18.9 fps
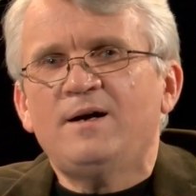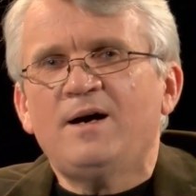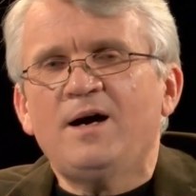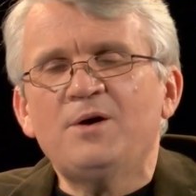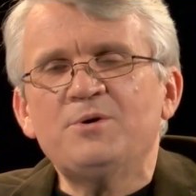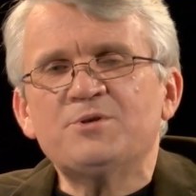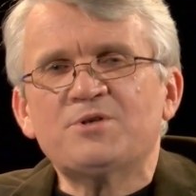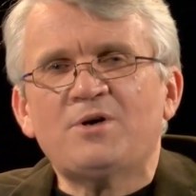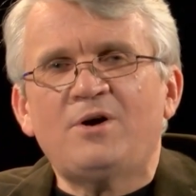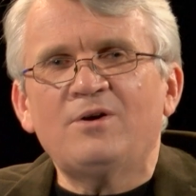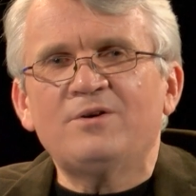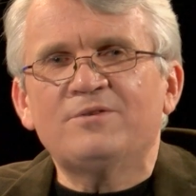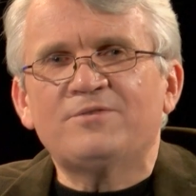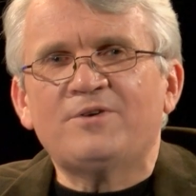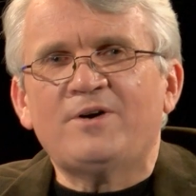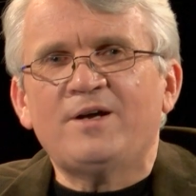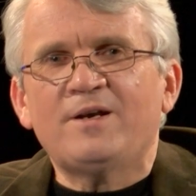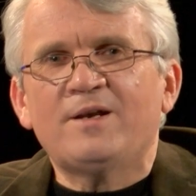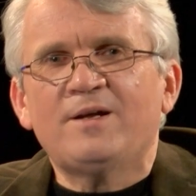I was
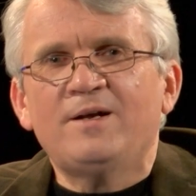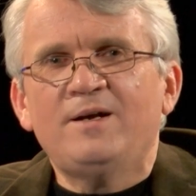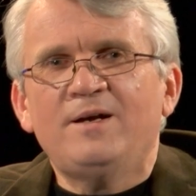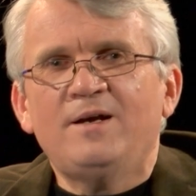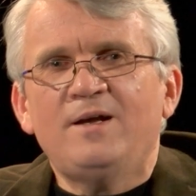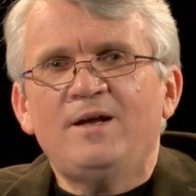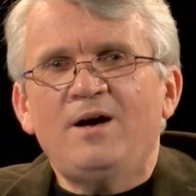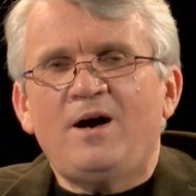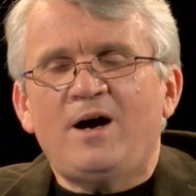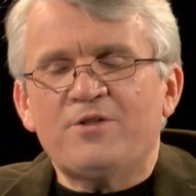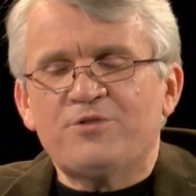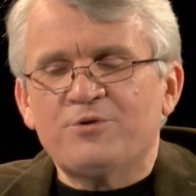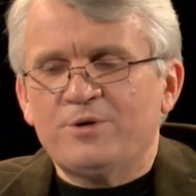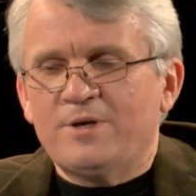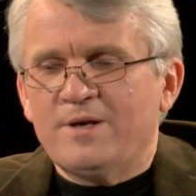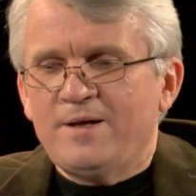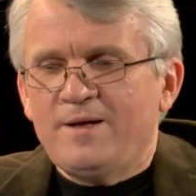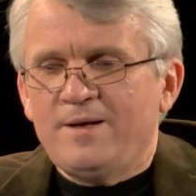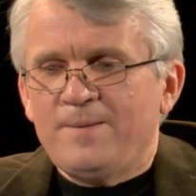horrified. I
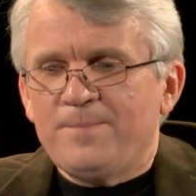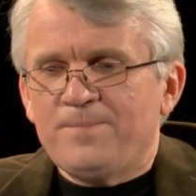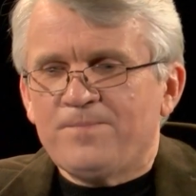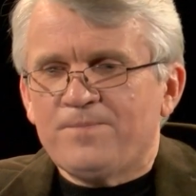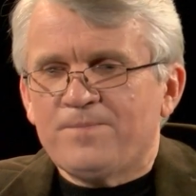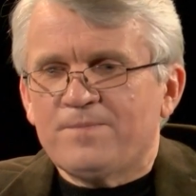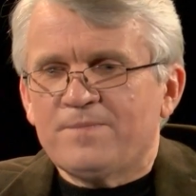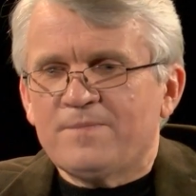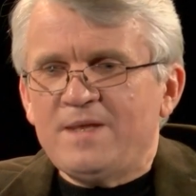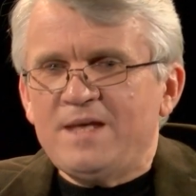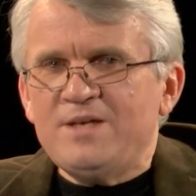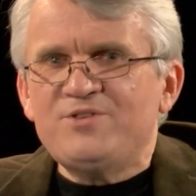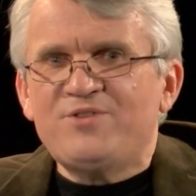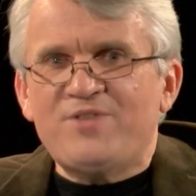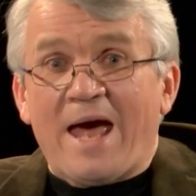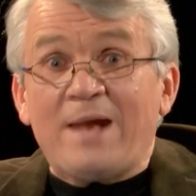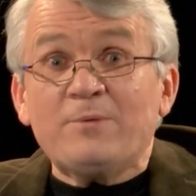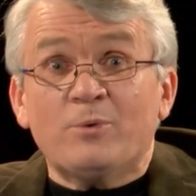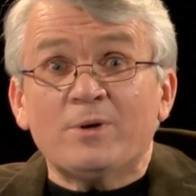thought, is
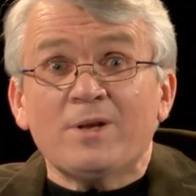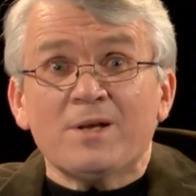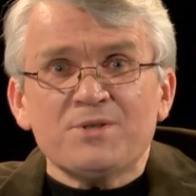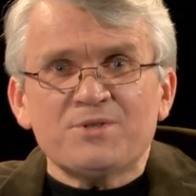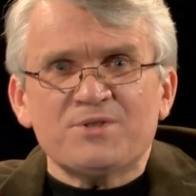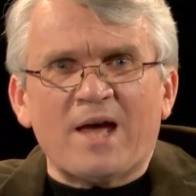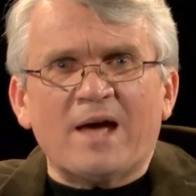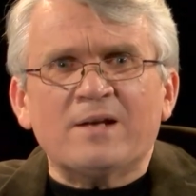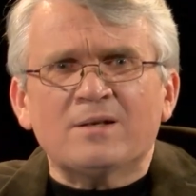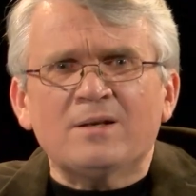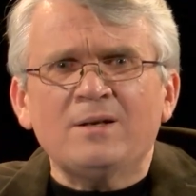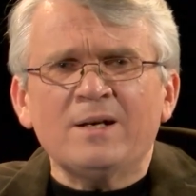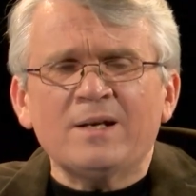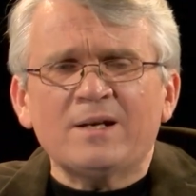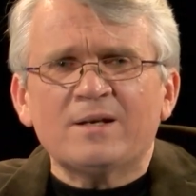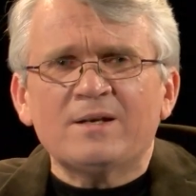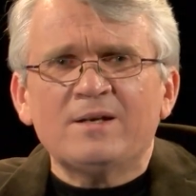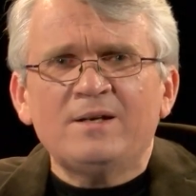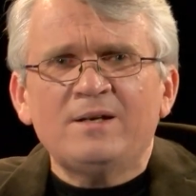that what I sound
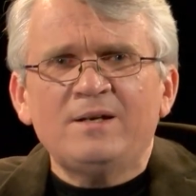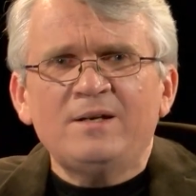like?